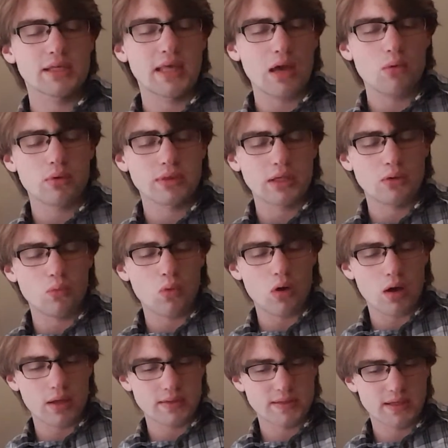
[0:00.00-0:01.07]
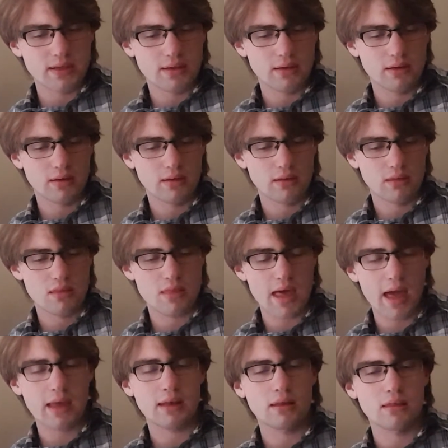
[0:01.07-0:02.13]
get what they want,
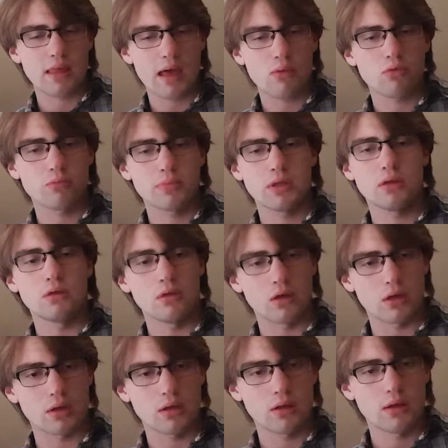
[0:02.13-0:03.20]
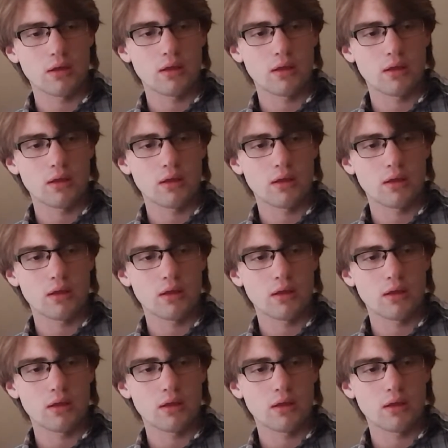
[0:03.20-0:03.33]
that will be good.